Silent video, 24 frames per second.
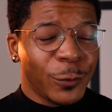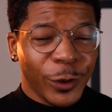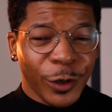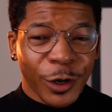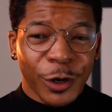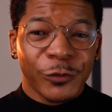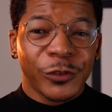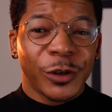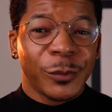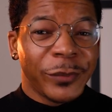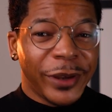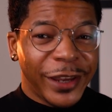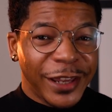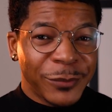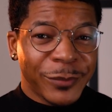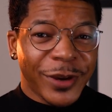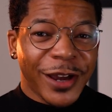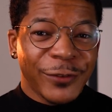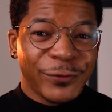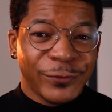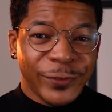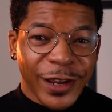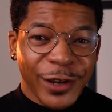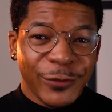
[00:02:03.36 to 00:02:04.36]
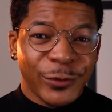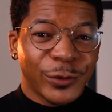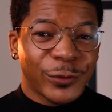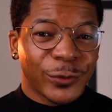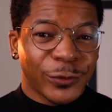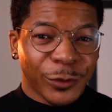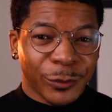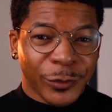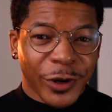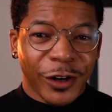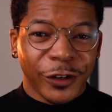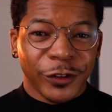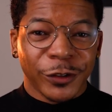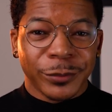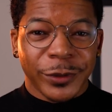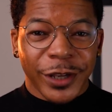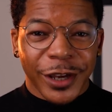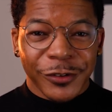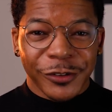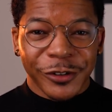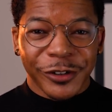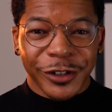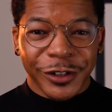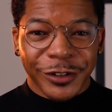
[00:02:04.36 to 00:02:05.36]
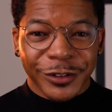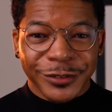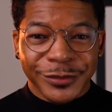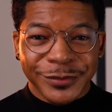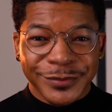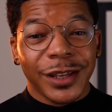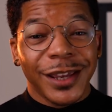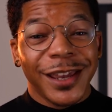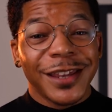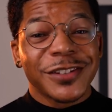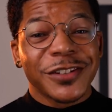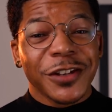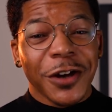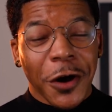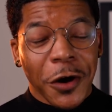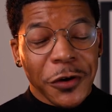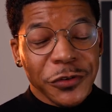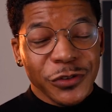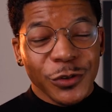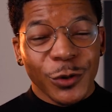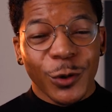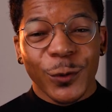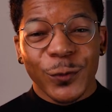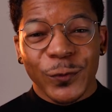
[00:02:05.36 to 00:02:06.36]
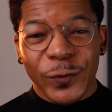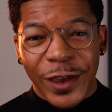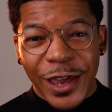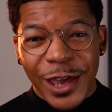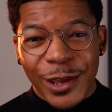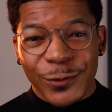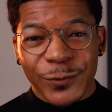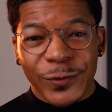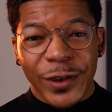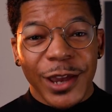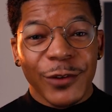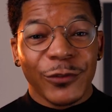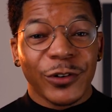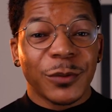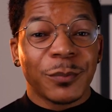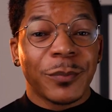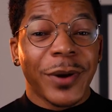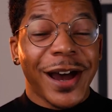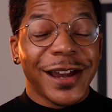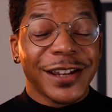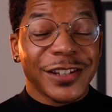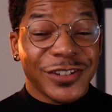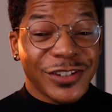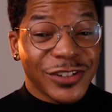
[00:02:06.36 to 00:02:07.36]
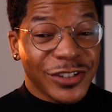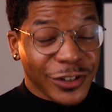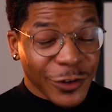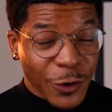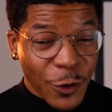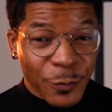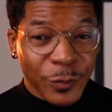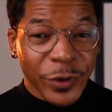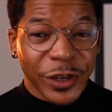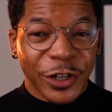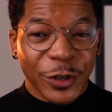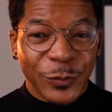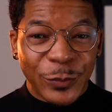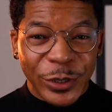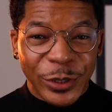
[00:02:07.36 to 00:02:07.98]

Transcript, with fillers: will remain my favorite from Harlem Candle Co. It's also a fan favorite by so many